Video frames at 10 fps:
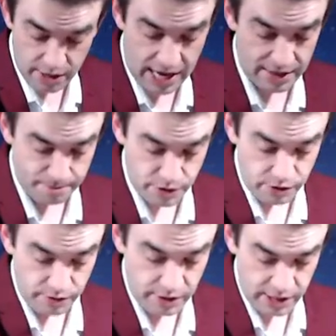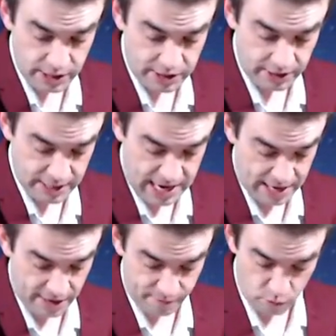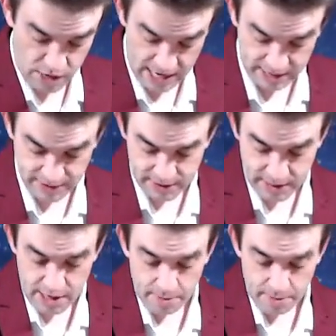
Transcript: on the moon to the Nine of Wands,